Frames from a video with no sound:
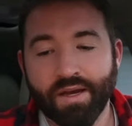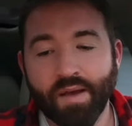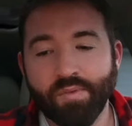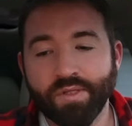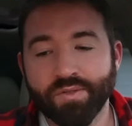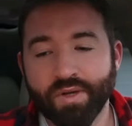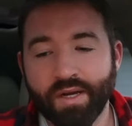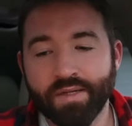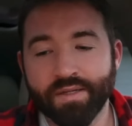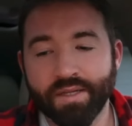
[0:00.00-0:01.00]
I've been
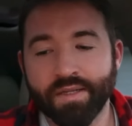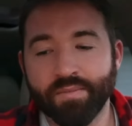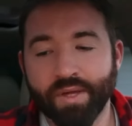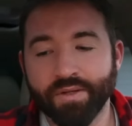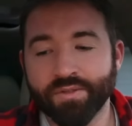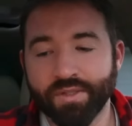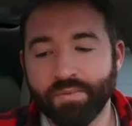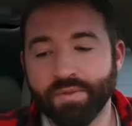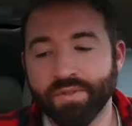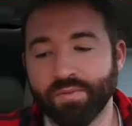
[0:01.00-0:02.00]
trying to get into better
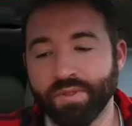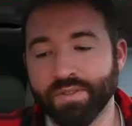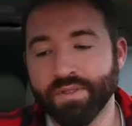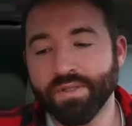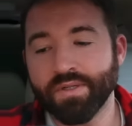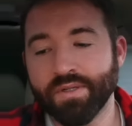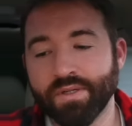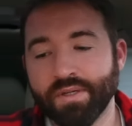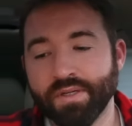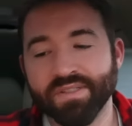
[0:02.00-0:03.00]
shape this winter
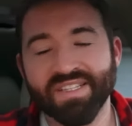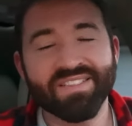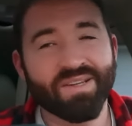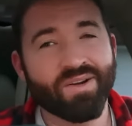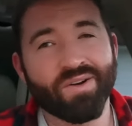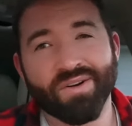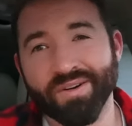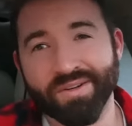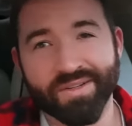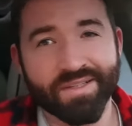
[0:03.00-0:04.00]
because it's
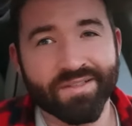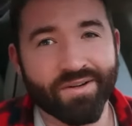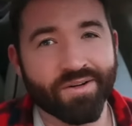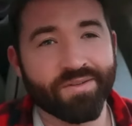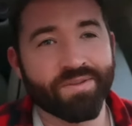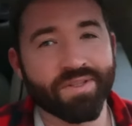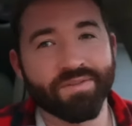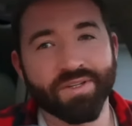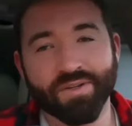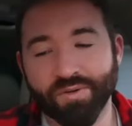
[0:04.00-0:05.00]
hard. It's hard if you live
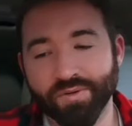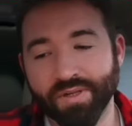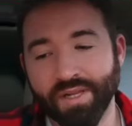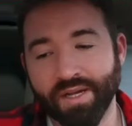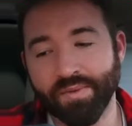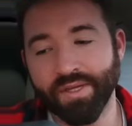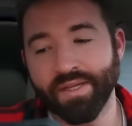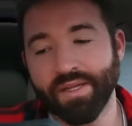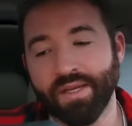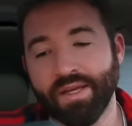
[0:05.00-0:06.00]
in a cold climate
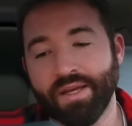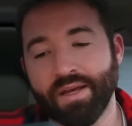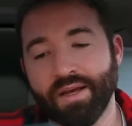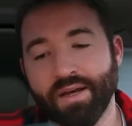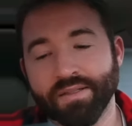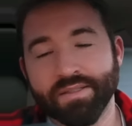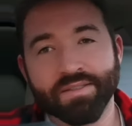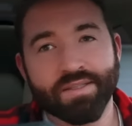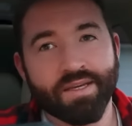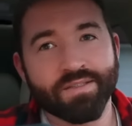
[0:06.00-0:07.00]
uh, to
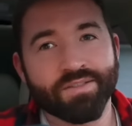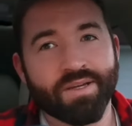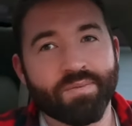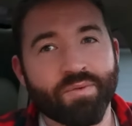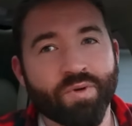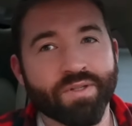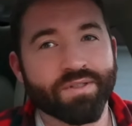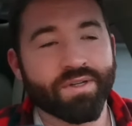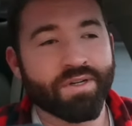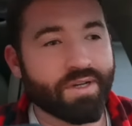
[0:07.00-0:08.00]
stay in shape in
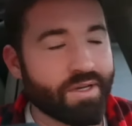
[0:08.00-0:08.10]
winter.